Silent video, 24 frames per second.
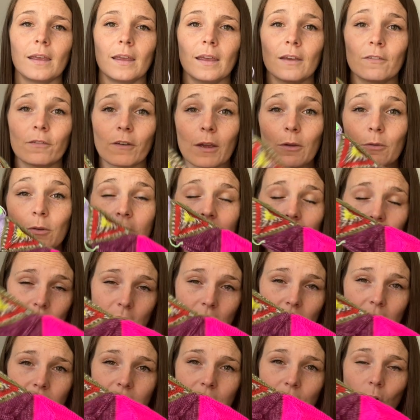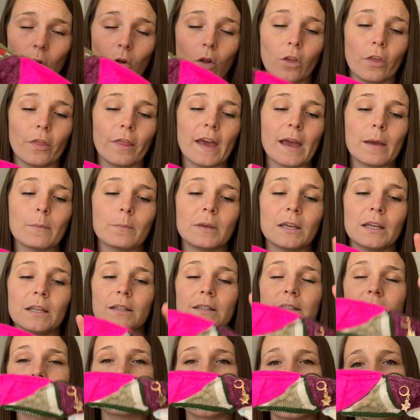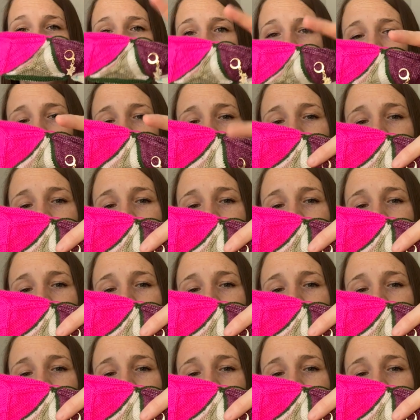If I reach this goal, that means that